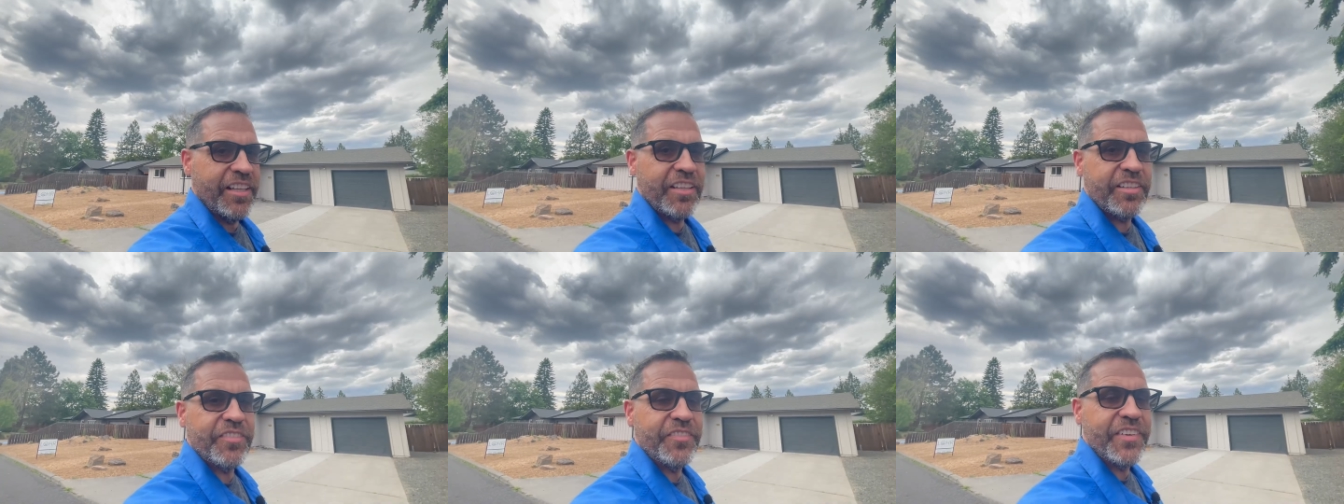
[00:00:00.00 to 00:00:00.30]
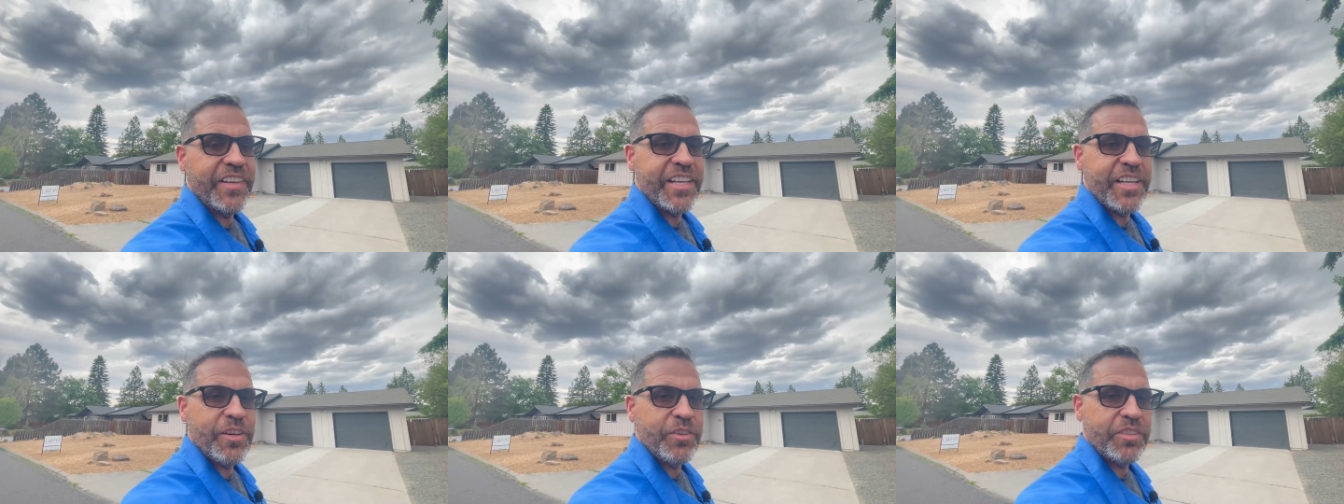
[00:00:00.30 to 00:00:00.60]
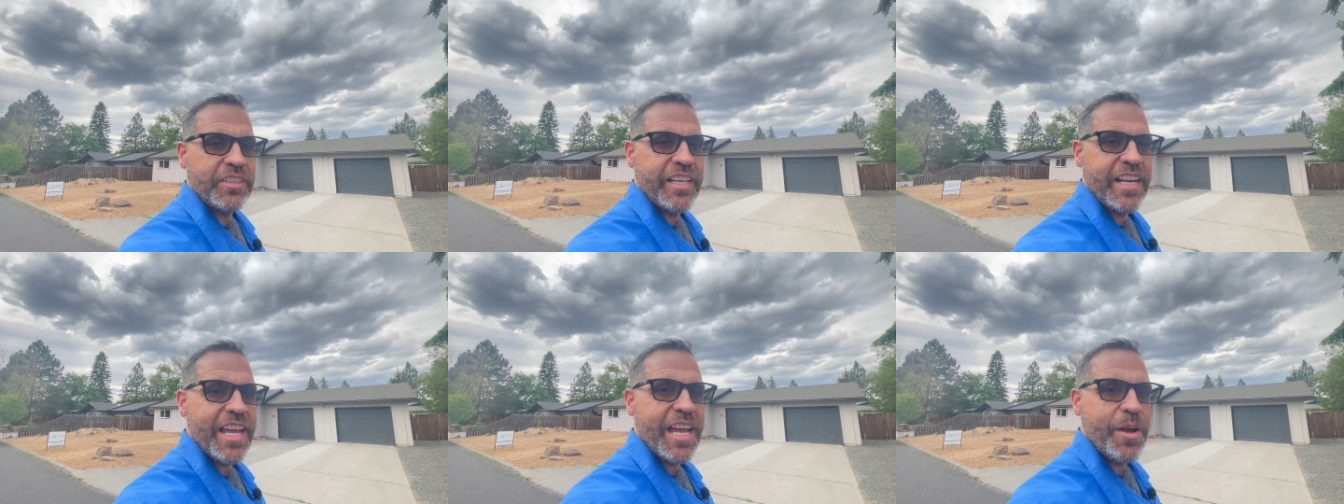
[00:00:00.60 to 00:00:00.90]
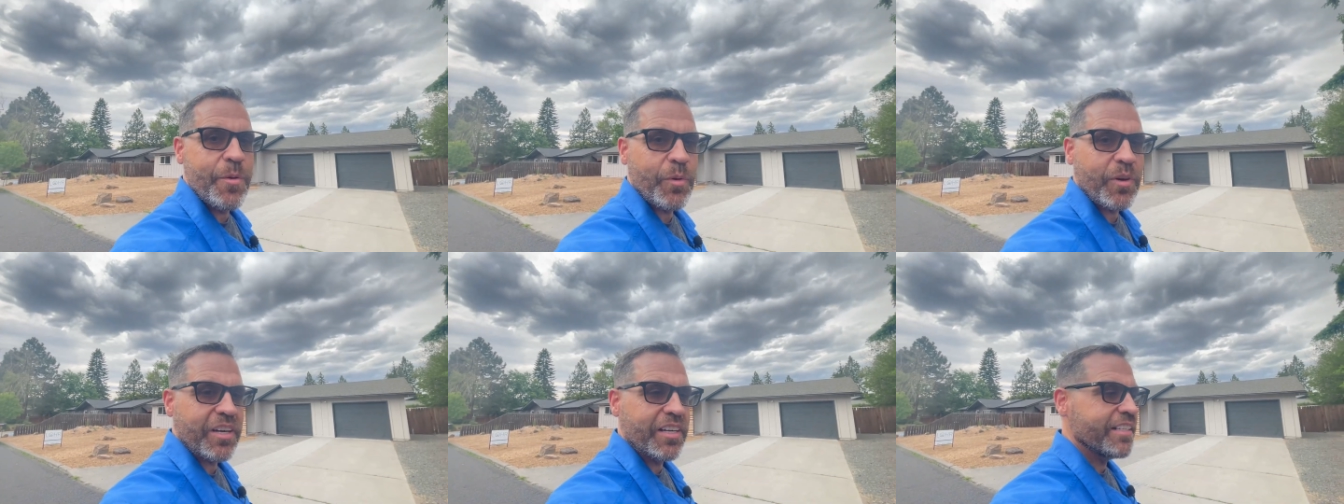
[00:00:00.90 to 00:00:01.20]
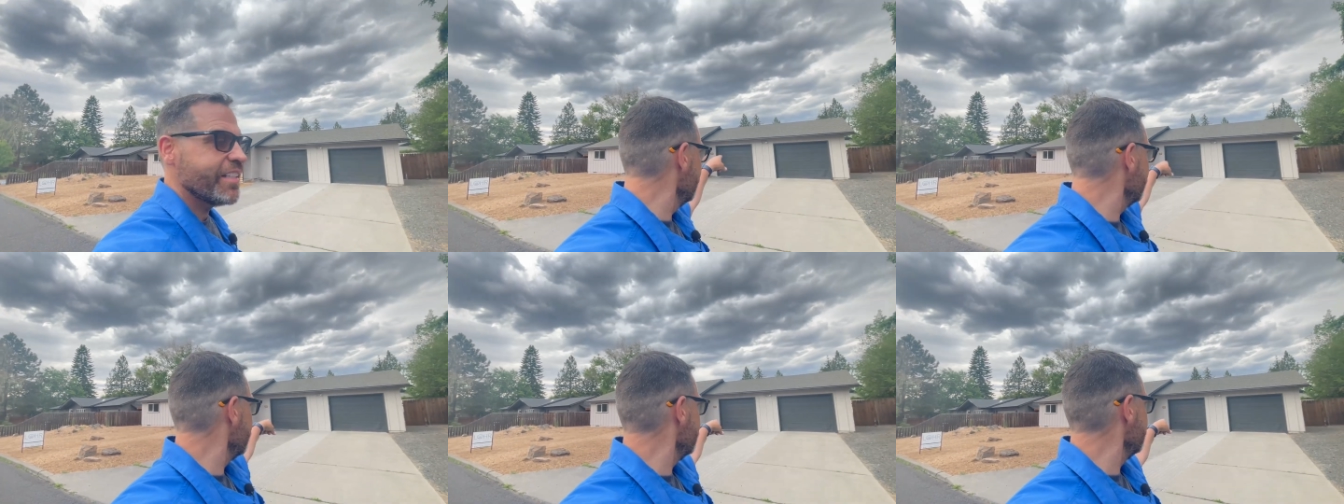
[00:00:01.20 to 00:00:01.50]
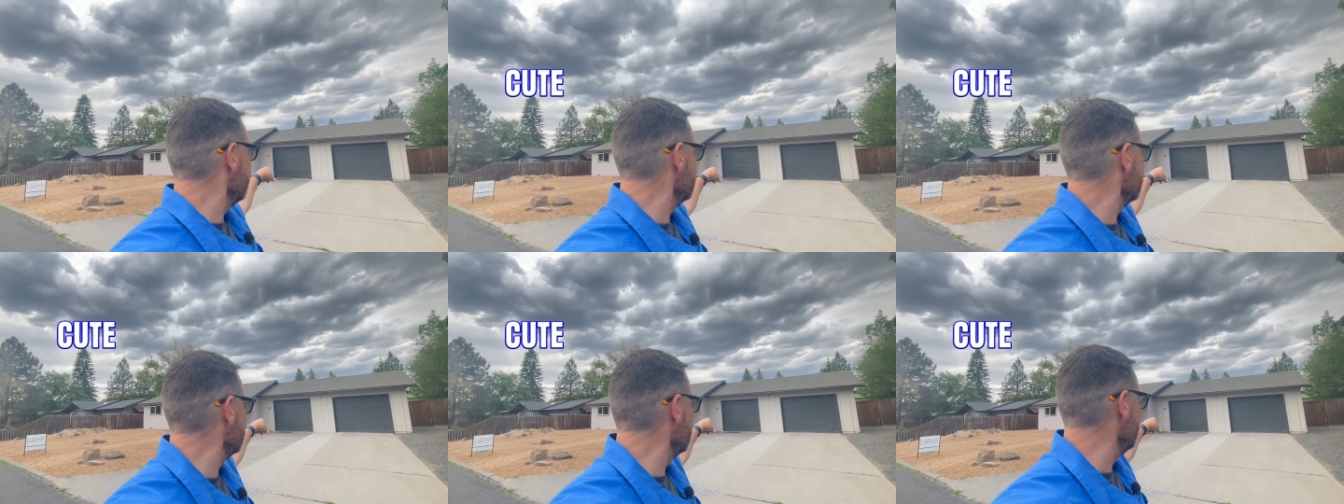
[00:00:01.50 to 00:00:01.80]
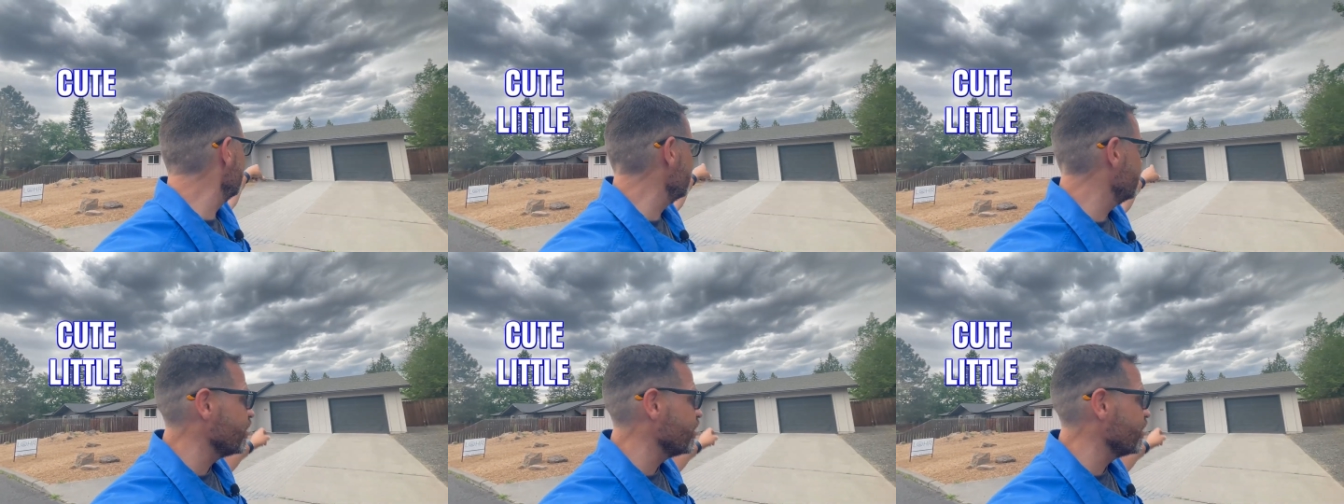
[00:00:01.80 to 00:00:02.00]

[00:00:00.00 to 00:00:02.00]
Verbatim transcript: this video today, we're gonna look at this cute